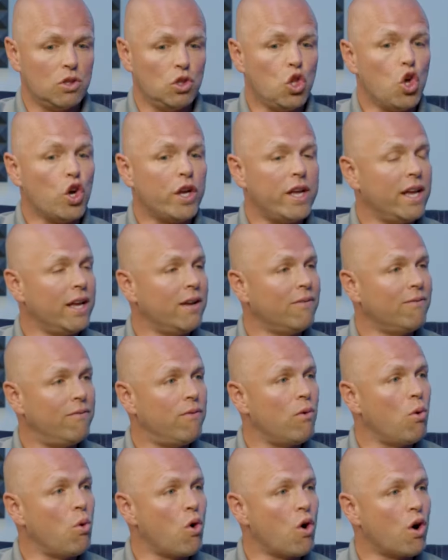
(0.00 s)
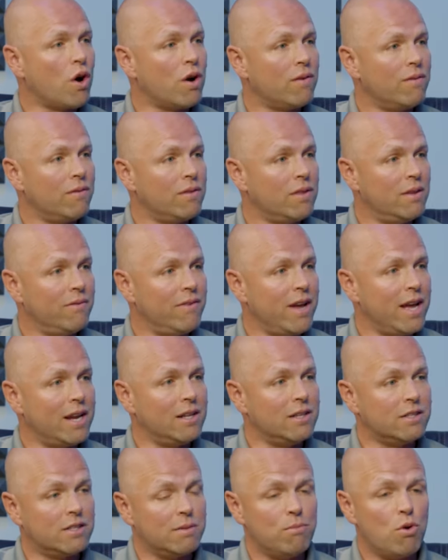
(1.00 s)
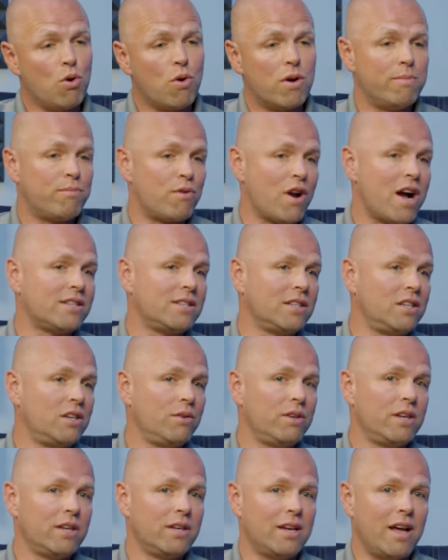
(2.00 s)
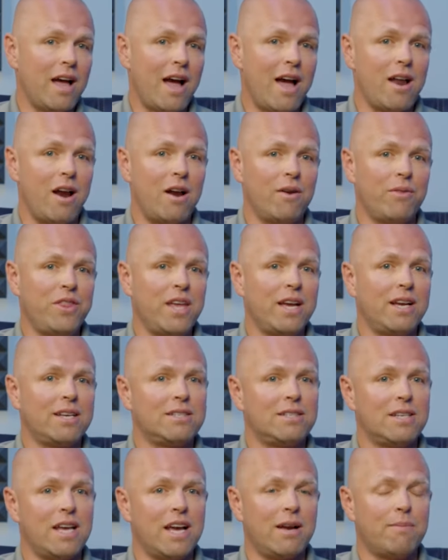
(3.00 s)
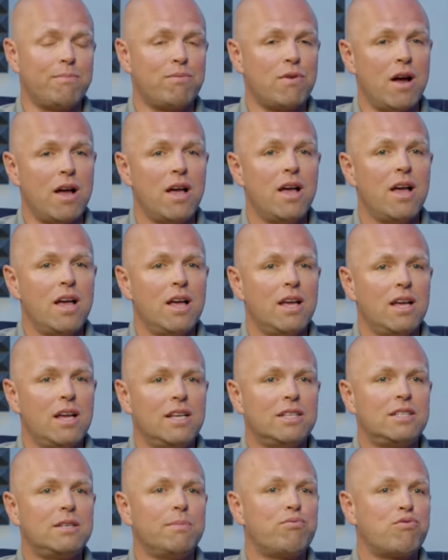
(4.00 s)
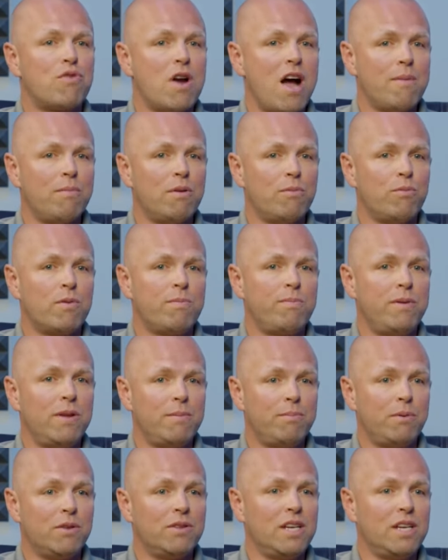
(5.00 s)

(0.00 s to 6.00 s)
looking for the vandalism more and prosecuting i don't think it's like a pro- it's a problem where people